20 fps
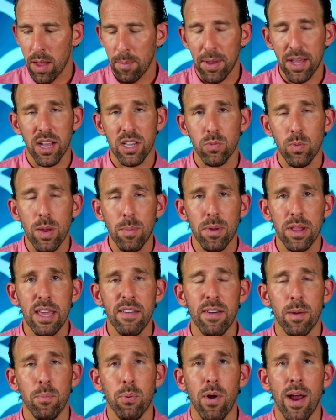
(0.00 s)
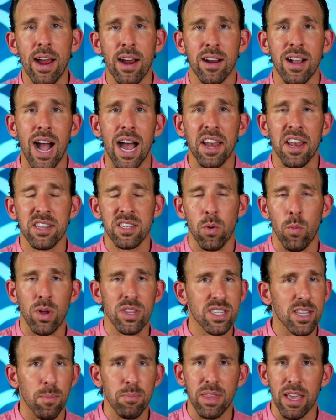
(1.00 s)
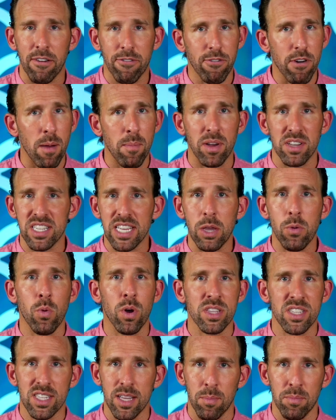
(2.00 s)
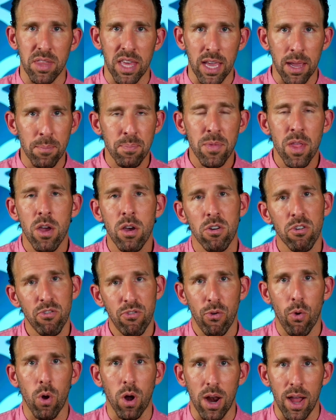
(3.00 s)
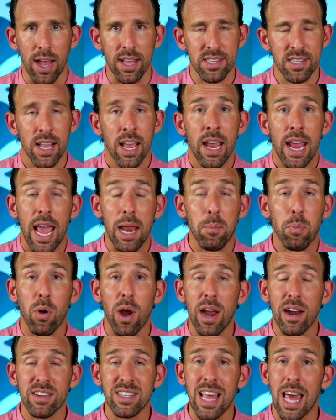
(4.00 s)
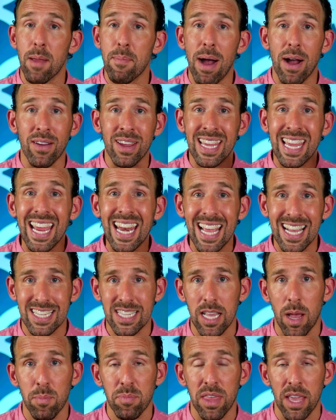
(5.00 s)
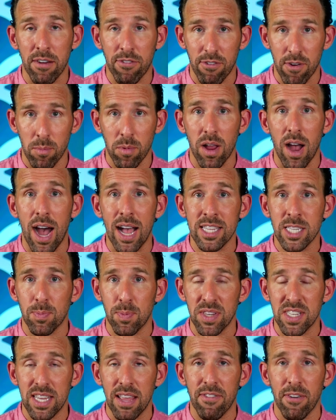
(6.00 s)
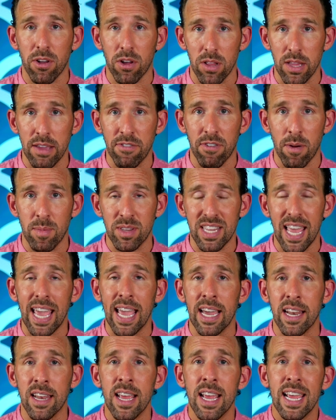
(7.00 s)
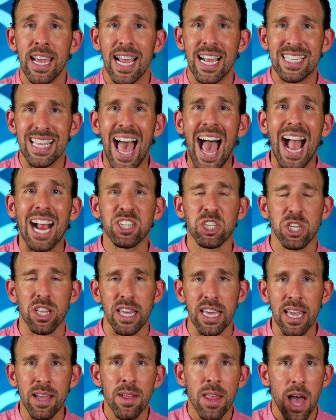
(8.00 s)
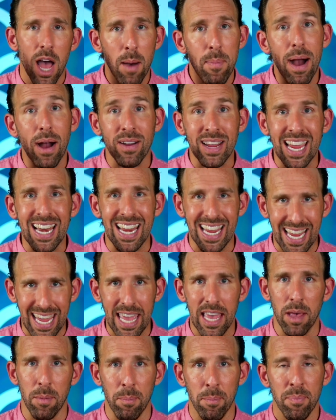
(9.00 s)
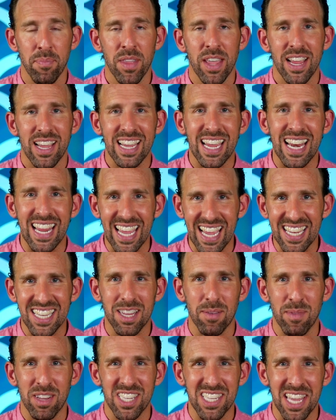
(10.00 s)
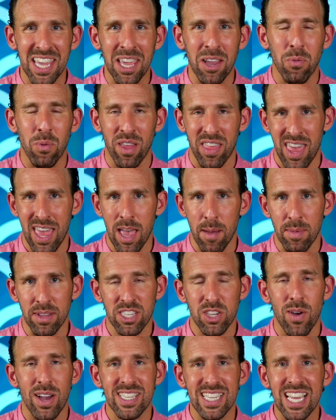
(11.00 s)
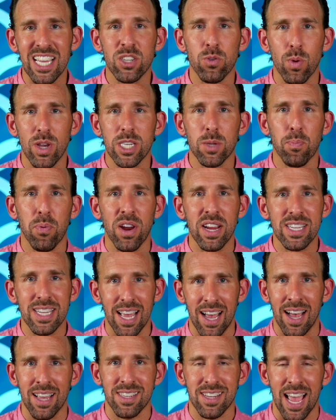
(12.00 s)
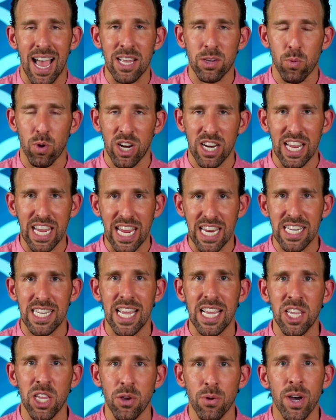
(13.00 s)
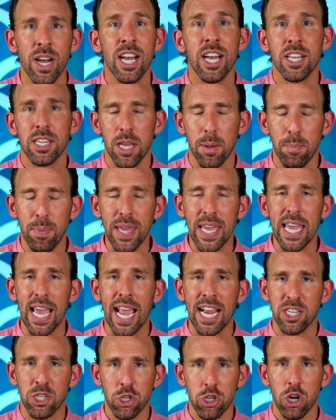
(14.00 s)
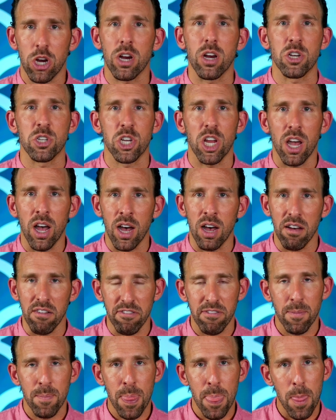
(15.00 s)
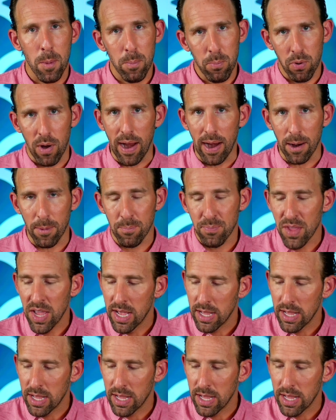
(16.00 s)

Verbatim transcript: Because we believe in prayer, God doesn't want something from us, He wants something for us. And prayer is not about getting something from God specifically, from His hand. It's actually about getting Him, getting intimacy with Him. And so, as He's whispering to us, guys, we're going to continue to be a church of prayer.